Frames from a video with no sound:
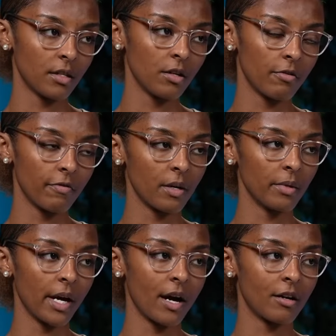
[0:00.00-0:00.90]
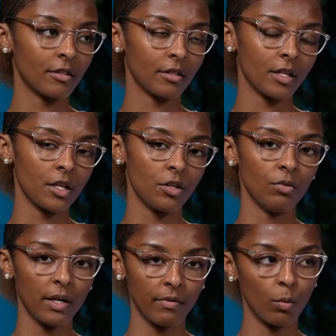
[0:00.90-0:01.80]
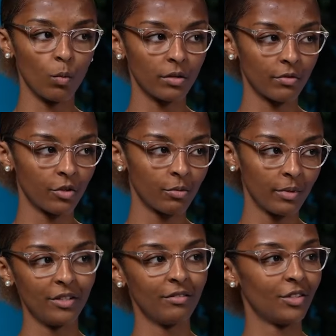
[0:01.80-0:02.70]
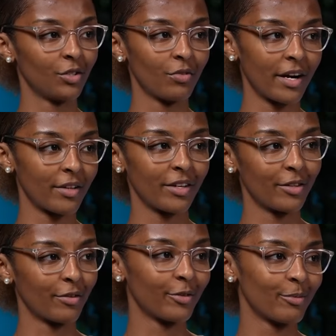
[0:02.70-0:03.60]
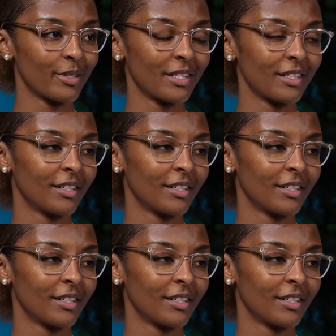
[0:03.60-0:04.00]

a single family house, it's like you live in one room and just rent out the other rooms.